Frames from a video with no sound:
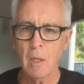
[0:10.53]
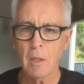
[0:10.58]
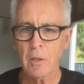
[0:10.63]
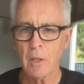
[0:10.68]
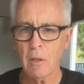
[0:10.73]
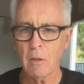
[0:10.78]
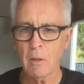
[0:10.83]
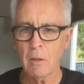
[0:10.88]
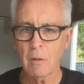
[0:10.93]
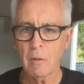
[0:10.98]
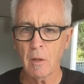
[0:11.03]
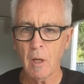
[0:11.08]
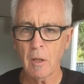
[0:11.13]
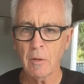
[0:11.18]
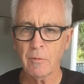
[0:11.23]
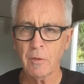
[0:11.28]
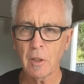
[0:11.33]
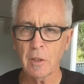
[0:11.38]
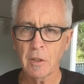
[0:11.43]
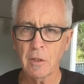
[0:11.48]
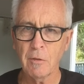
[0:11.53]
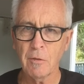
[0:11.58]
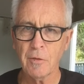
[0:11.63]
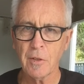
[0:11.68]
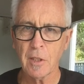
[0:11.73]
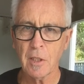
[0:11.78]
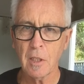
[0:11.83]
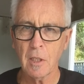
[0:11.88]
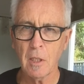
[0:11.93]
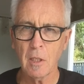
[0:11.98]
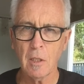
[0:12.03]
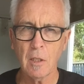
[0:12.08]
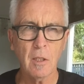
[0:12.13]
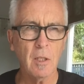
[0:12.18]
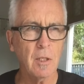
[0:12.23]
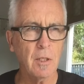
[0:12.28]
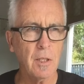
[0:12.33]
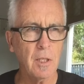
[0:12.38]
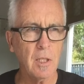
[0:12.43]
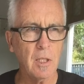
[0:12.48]
So hopefully you've
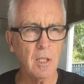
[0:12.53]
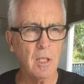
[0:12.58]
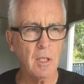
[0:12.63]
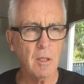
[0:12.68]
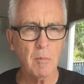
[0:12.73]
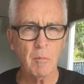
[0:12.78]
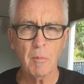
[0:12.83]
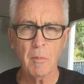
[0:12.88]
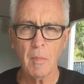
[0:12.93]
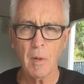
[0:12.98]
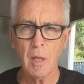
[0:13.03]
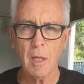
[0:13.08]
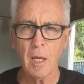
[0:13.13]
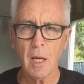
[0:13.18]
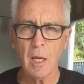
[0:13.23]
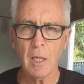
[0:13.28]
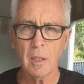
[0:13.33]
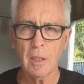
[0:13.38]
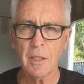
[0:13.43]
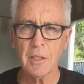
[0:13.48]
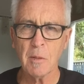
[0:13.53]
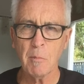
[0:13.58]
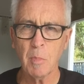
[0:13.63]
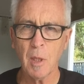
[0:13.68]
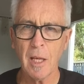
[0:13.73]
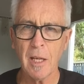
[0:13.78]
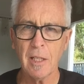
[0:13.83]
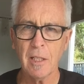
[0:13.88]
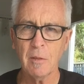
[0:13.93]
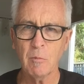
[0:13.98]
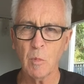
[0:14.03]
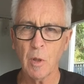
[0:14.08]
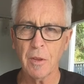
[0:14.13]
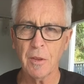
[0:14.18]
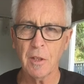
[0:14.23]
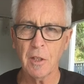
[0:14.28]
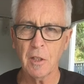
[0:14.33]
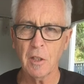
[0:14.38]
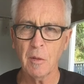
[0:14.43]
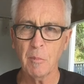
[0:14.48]
seen the lesson plan
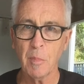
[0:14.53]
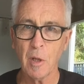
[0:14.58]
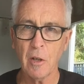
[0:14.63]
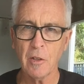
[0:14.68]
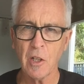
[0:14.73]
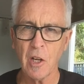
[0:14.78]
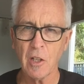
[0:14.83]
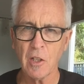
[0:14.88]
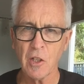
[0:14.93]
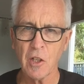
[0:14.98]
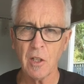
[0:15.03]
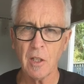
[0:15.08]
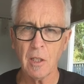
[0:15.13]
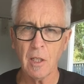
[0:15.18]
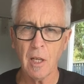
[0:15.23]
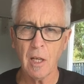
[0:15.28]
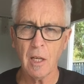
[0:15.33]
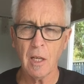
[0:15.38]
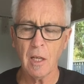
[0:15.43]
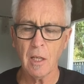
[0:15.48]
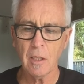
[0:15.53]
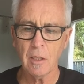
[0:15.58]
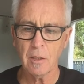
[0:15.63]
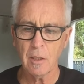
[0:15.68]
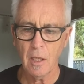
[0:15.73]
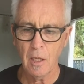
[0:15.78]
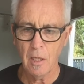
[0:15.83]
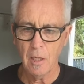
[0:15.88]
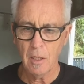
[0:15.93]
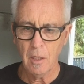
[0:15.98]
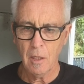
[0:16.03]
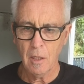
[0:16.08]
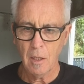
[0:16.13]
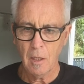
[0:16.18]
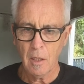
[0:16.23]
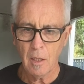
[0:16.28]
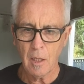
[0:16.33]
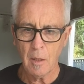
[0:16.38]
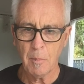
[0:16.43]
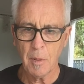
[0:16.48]
with the project sheet and
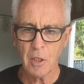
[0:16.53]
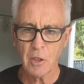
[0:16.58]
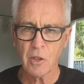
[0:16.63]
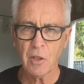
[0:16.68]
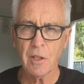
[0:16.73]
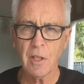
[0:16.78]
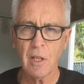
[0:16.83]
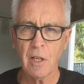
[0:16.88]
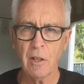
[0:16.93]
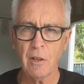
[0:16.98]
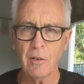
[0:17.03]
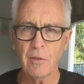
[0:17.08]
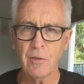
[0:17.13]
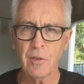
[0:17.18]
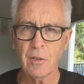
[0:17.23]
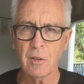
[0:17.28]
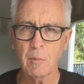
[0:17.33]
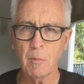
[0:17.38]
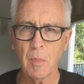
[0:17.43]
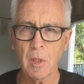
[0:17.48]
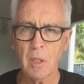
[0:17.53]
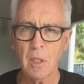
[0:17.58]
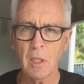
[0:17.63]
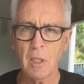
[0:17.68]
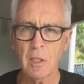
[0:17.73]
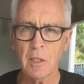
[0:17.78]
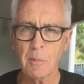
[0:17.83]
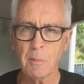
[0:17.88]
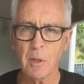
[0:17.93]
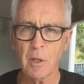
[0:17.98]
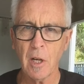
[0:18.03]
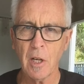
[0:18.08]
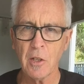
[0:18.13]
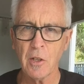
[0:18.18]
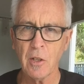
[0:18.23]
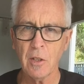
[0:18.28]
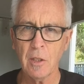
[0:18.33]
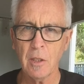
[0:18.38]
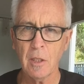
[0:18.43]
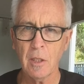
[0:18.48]
a picture there of
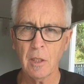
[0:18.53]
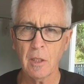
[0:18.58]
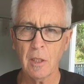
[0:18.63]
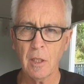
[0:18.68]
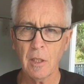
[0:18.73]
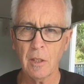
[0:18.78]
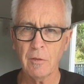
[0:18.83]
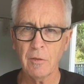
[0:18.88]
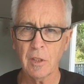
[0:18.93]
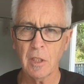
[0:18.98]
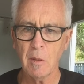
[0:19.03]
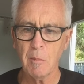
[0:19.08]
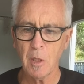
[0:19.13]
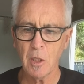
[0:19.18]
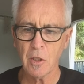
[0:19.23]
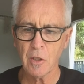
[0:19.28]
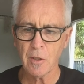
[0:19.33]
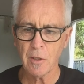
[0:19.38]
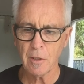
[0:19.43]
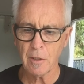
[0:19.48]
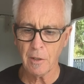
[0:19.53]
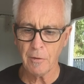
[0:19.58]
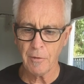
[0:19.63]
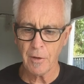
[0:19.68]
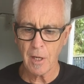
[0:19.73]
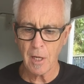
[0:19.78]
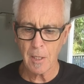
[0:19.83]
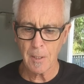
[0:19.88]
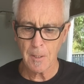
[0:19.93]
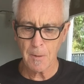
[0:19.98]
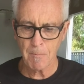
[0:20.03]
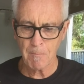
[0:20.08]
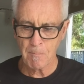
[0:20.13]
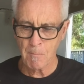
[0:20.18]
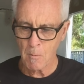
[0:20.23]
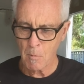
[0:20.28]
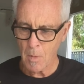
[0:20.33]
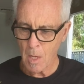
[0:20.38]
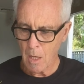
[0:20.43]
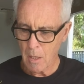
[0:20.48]
inspiration of an image that I found.
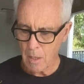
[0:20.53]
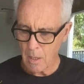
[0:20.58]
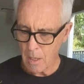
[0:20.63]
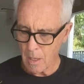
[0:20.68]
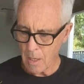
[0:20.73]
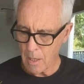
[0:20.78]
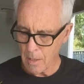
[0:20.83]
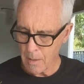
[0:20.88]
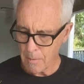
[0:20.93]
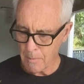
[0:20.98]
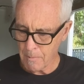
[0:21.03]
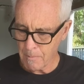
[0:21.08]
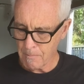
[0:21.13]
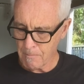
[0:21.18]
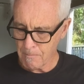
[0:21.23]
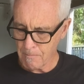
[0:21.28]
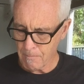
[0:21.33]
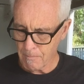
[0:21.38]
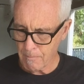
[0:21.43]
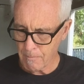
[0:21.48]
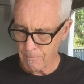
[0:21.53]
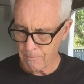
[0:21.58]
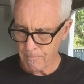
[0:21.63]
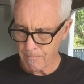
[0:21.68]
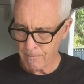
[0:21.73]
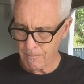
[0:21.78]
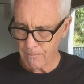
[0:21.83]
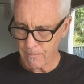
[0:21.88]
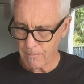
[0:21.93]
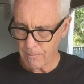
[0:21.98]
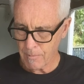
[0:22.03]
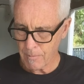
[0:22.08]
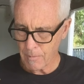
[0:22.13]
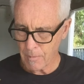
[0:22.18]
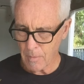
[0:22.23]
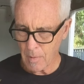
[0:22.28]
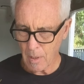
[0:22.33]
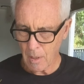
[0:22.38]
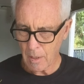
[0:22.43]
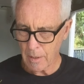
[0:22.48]

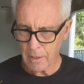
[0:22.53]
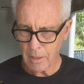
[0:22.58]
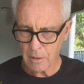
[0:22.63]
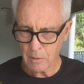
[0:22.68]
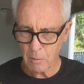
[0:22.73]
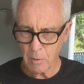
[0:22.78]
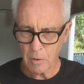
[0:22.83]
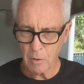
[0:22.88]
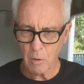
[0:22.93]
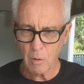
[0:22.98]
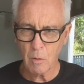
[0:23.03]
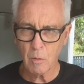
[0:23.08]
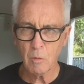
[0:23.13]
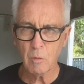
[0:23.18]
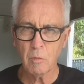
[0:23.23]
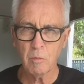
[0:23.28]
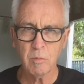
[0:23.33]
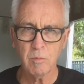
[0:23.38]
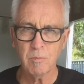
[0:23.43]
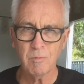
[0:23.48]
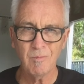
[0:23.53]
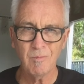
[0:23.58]
I guess we all